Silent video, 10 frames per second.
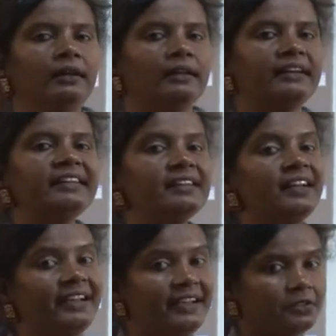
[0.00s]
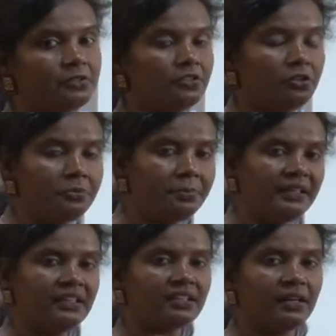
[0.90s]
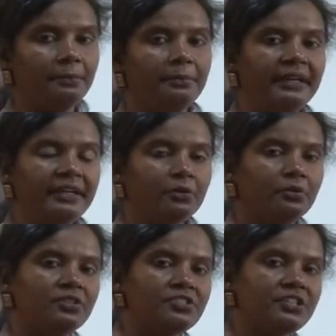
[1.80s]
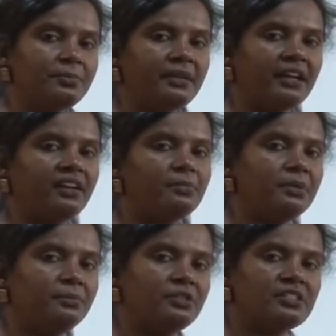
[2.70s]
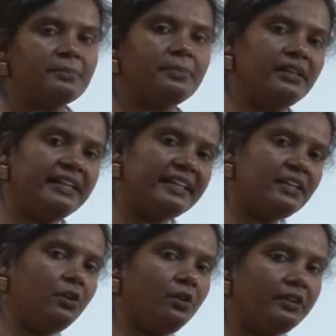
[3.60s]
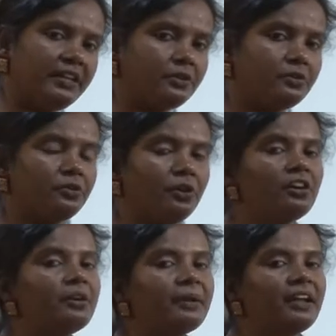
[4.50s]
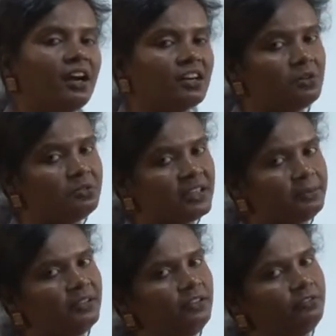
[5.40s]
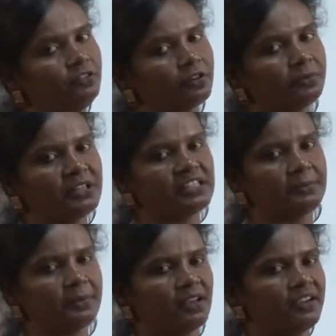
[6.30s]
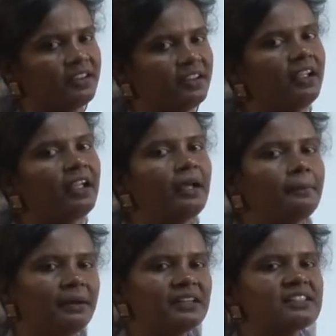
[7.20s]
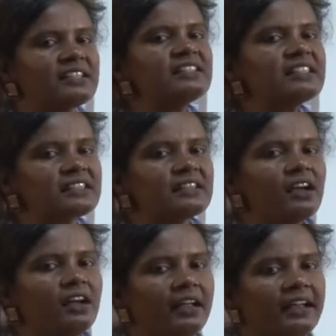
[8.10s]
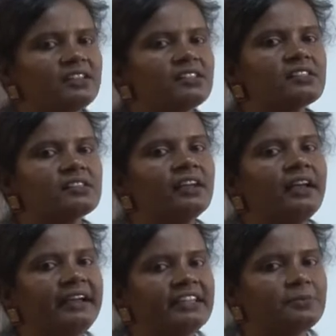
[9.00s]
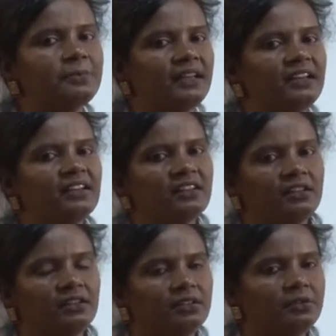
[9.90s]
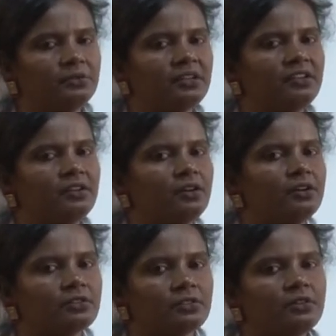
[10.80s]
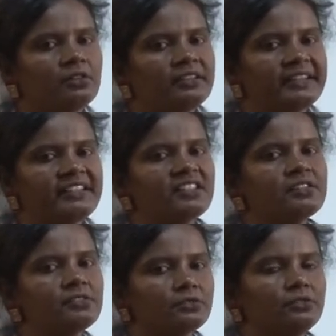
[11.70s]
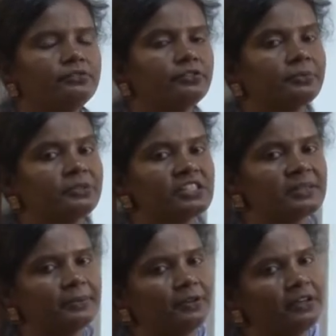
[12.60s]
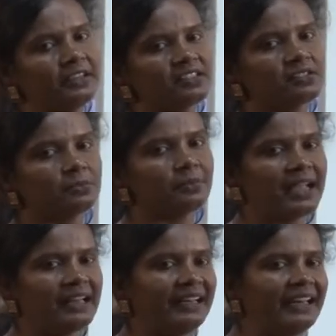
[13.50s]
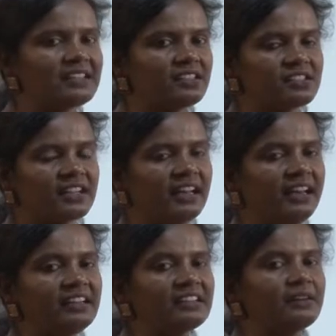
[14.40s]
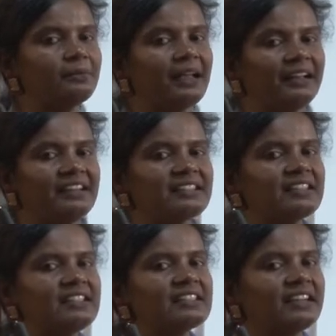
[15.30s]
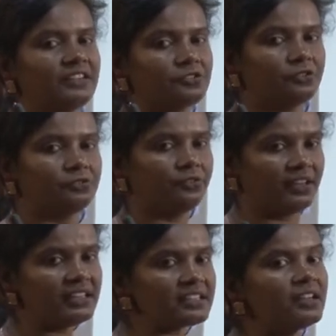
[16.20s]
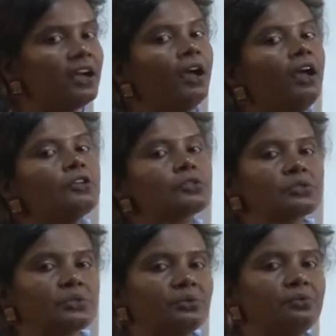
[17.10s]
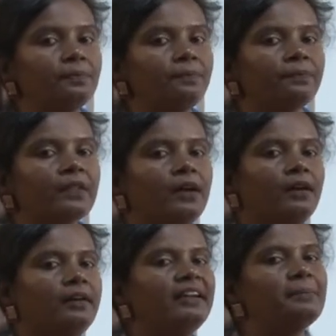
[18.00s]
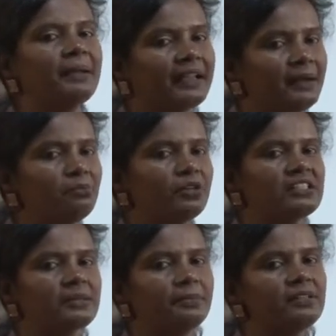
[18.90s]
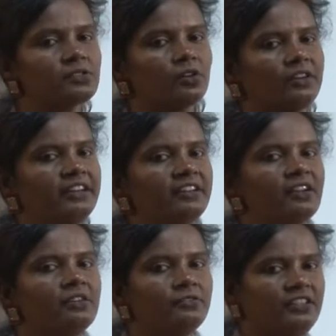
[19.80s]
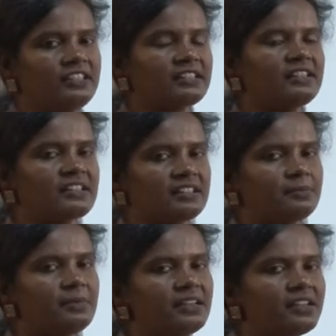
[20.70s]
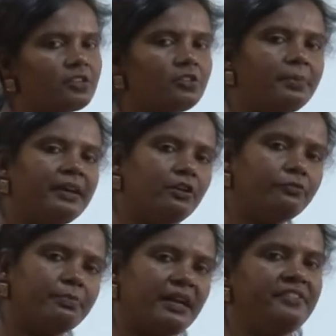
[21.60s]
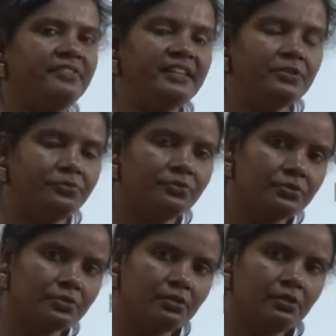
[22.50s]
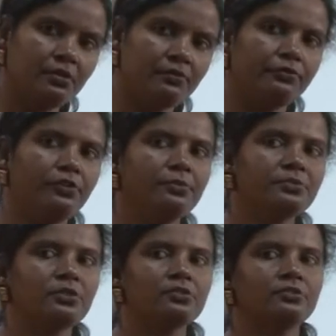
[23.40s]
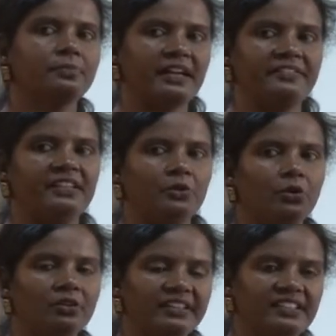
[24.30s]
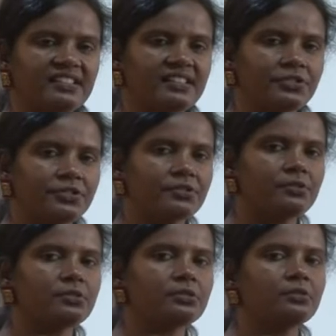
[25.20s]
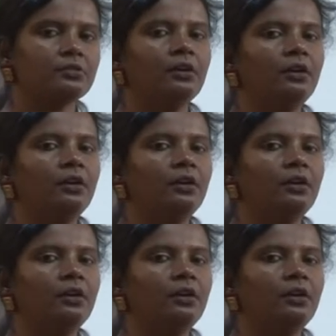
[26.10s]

right it could not be the complete ownership taken by municipality or it could not be accountable for municipality but since ages it's been the duty or traditional role for municipalities to manage and collect and manage these kinds of waste so uh, it became municipal solid ways that's it but it could be of private firms also private organizations also